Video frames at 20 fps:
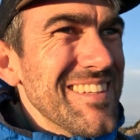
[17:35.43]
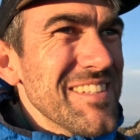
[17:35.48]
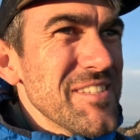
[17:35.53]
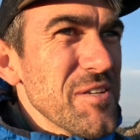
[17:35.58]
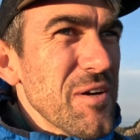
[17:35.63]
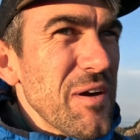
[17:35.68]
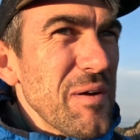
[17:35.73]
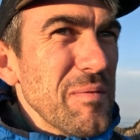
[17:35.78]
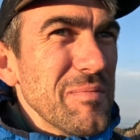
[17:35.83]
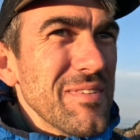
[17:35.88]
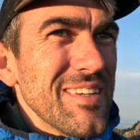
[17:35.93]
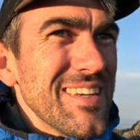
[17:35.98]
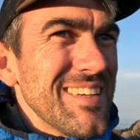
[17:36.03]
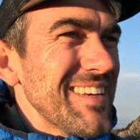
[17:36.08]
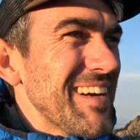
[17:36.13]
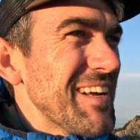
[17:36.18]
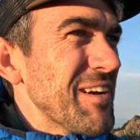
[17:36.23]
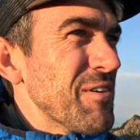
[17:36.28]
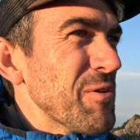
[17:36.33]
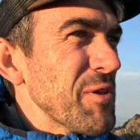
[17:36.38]
So I
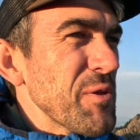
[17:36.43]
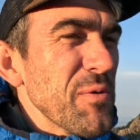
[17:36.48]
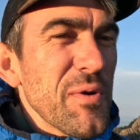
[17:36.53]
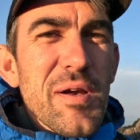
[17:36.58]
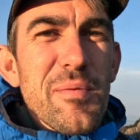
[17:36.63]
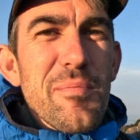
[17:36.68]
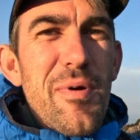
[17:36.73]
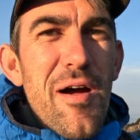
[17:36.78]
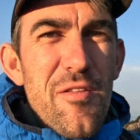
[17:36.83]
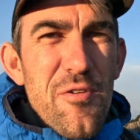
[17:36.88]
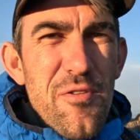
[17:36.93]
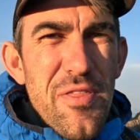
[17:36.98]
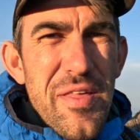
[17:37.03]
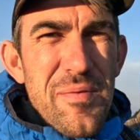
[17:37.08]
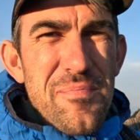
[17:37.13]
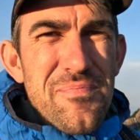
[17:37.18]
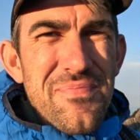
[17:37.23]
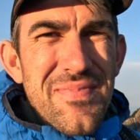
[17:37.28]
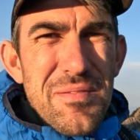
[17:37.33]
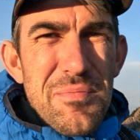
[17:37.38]
don't really want to bother
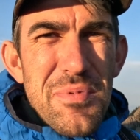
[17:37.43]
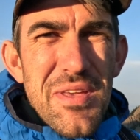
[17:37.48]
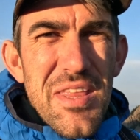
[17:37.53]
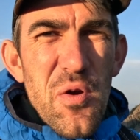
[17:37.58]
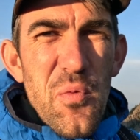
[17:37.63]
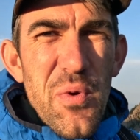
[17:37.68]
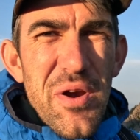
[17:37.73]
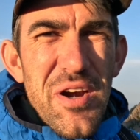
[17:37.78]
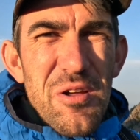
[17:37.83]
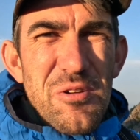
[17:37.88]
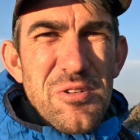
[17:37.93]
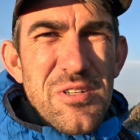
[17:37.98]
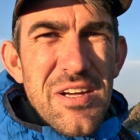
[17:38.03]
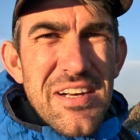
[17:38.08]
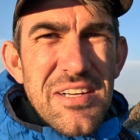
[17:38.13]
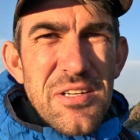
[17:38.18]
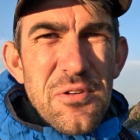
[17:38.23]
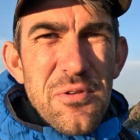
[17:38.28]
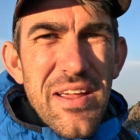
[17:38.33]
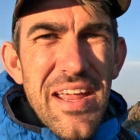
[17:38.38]
them, be that weirdo
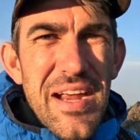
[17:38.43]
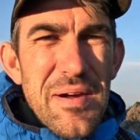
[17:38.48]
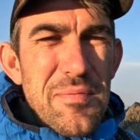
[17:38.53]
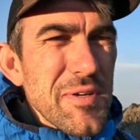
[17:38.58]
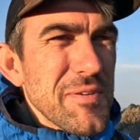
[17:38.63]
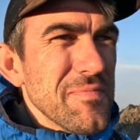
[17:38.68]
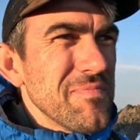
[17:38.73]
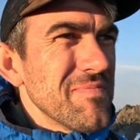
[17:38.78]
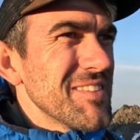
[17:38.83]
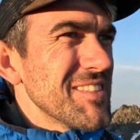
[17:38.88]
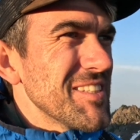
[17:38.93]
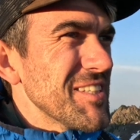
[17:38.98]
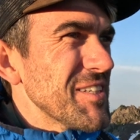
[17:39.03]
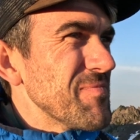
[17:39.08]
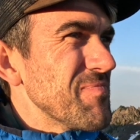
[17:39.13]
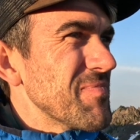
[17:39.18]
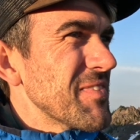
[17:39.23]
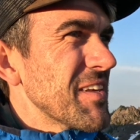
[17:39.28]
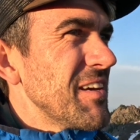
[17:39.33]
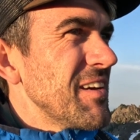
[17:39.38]
talking to a camera. So
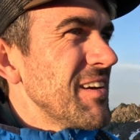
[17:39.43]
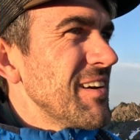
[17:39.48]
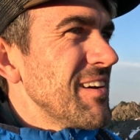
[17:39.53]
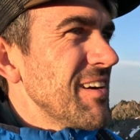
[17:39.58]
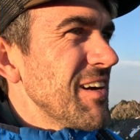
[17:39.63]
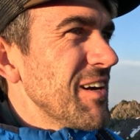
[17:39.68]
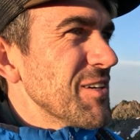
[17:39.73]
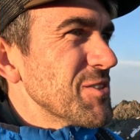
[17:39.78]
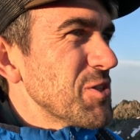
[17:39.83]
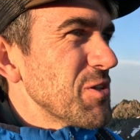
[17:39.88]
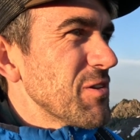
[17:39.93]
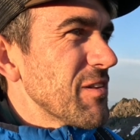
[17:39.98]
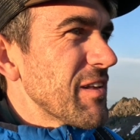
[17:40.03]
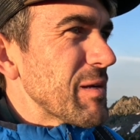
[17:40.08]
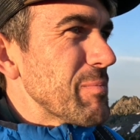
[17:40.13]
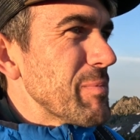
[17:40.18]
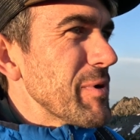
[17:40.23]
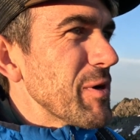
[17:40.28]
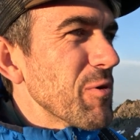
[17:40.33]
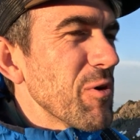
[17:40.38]
I'll shoot a
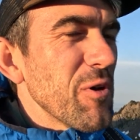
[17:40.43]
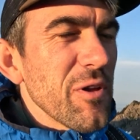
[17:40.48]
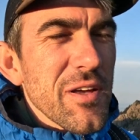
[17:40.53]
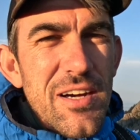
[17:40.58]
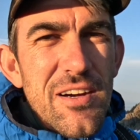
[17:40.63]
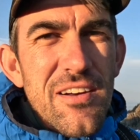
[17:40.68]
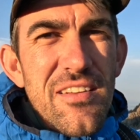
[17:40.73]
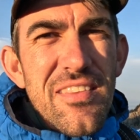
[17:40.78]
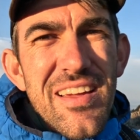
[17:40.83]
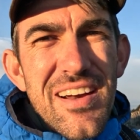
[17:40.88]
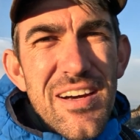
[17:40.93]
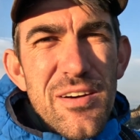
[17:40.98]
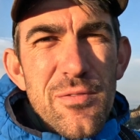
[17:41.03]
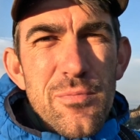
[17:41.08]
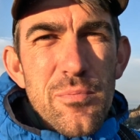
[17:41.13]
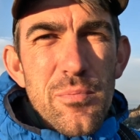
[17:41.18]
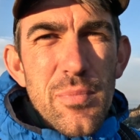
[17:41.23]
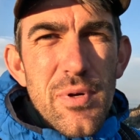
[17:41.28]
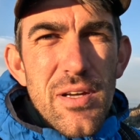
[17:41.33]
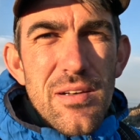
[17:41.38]
little B-roll here and there,
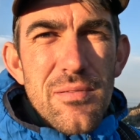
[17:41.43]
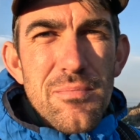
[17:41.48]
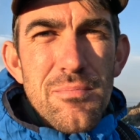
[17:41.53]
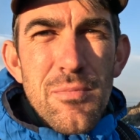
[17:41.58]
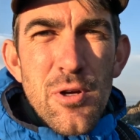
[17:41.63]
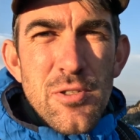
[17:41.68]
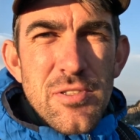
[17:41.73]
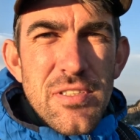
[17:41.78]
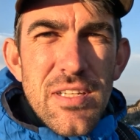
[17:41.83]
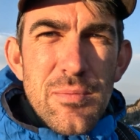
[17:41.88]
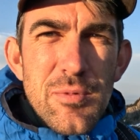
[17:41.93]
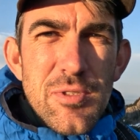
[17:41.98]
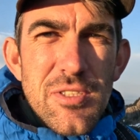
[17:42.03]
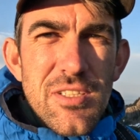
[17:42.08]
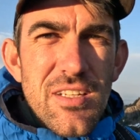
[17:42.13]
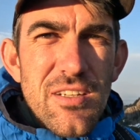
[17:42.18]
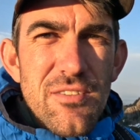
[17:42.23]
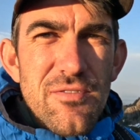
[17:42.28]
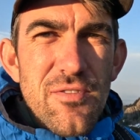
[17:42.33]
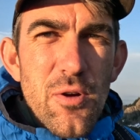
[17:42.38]
but mostly I'm
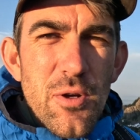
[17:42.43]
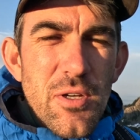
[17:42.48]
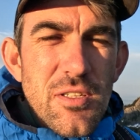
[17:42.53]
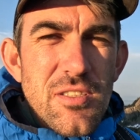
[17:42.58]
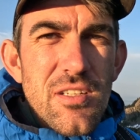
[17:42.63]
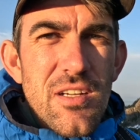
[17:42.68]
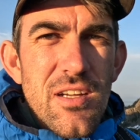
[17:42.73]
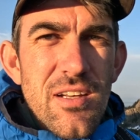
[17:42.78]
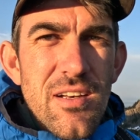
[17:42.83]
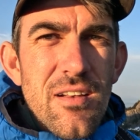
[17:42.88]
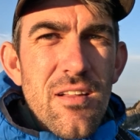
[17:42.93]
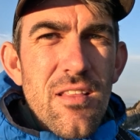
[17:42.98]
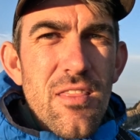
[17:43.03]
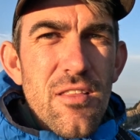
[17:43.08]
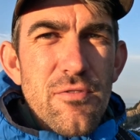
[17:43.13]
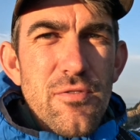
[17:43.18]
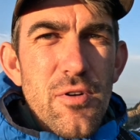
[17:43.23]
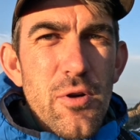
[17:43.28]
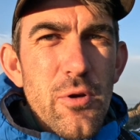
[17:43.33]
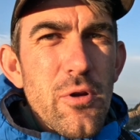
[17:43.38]
just going to focus on
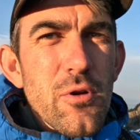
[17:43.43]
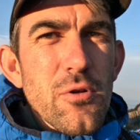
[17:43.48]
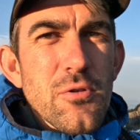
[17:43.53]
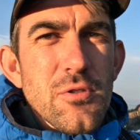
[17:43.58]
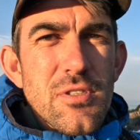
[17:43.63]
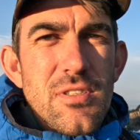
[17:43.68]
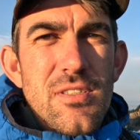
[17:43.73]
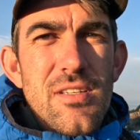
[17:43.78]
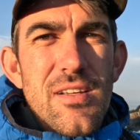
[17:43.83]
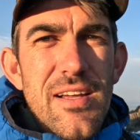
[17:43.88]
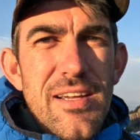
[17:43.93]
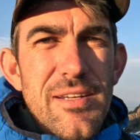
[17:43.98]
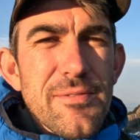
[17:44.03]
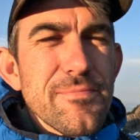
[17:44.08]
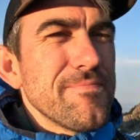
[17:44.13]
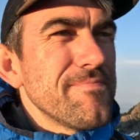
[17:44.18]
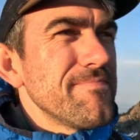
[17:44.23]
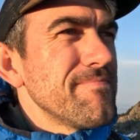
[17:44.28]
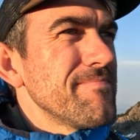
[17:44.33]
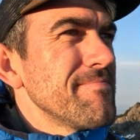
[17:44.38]
the photos tonight.
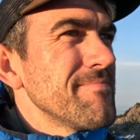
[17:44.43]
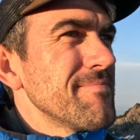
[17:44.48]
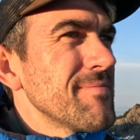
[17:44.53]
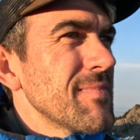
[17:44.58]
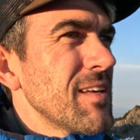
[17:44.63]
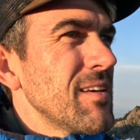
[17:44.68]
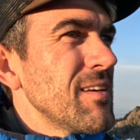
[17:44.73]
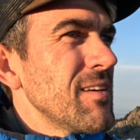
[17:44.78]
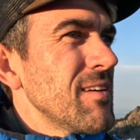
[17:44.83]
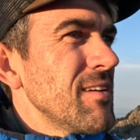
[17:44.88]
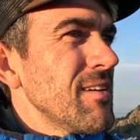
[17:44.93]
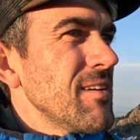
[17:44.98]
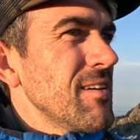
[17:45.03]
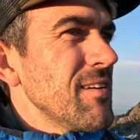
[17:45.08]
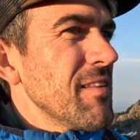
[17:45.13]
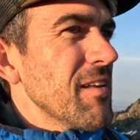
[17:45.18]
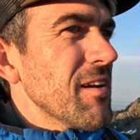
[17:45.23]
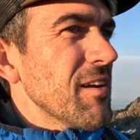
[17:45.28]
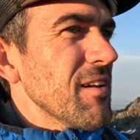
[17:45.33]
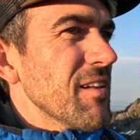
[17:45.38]

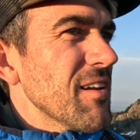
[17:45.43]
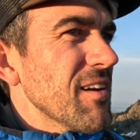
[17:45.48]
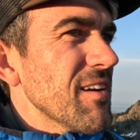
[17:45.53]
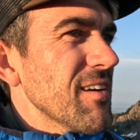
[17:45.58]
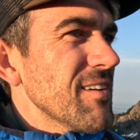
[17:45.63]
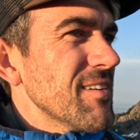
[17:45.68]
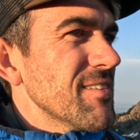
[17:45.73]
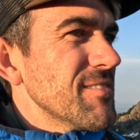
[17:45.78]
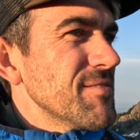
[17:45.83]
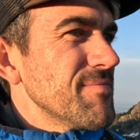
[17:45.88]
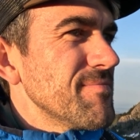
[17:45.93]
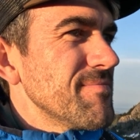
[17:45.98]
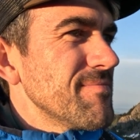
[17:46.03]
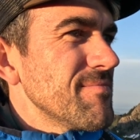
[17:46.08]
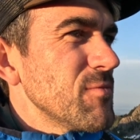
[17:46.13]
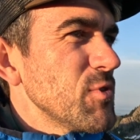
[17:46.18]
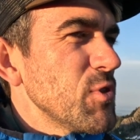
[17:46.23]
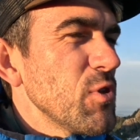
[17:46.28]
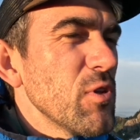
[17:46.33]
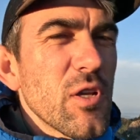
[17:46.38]
And I'll
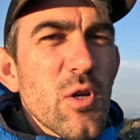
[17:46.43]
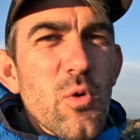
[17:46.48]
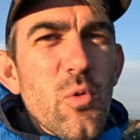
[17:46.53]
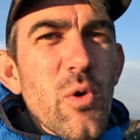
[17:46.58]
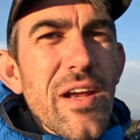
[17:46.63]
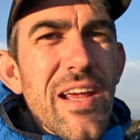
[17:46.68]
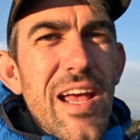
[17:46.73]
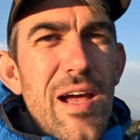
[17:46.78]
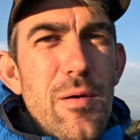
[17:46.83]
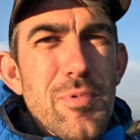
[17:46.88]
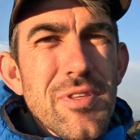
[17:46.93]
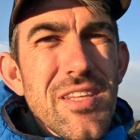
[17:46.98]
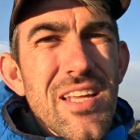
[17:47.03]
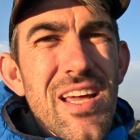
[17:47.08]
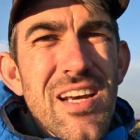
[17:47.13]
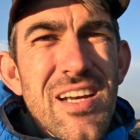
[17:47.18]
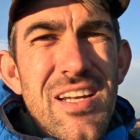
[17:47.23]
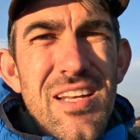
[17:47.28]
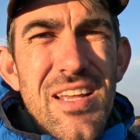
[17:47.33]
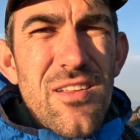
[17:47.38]
do a little recap at the
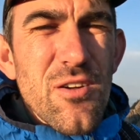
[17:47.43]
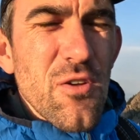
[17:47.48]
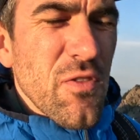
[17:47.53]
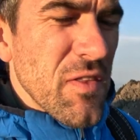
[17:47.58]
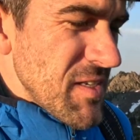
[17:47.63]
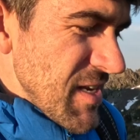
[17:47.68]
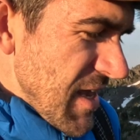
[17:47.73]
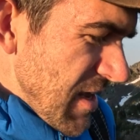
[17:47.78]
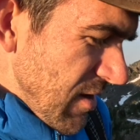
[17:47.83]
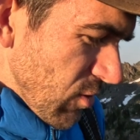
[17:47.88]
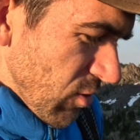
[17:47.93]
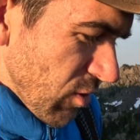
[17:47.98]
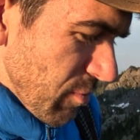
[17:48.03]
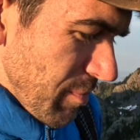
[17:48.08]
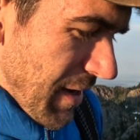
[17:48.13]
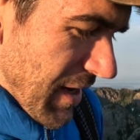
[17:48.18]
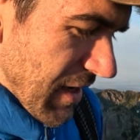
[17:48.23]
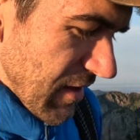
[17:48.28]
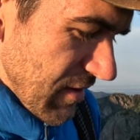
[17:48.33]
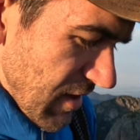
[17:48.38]
end, either in the tent or
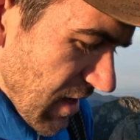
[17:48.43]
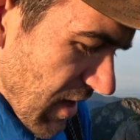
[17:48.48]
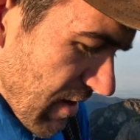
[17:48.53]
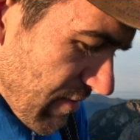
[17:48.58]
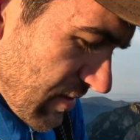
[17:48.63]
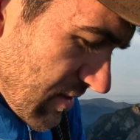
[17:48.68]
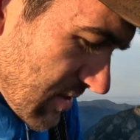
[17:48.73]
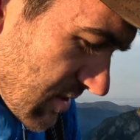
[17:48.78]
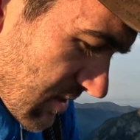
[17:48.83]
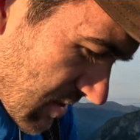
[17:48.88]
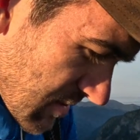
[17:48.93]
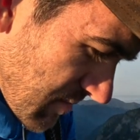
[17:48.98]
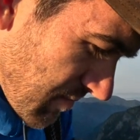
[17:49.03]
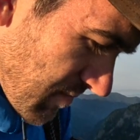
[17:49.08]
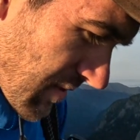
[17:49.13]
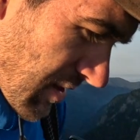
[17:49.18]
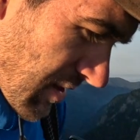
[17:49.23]
back at the office,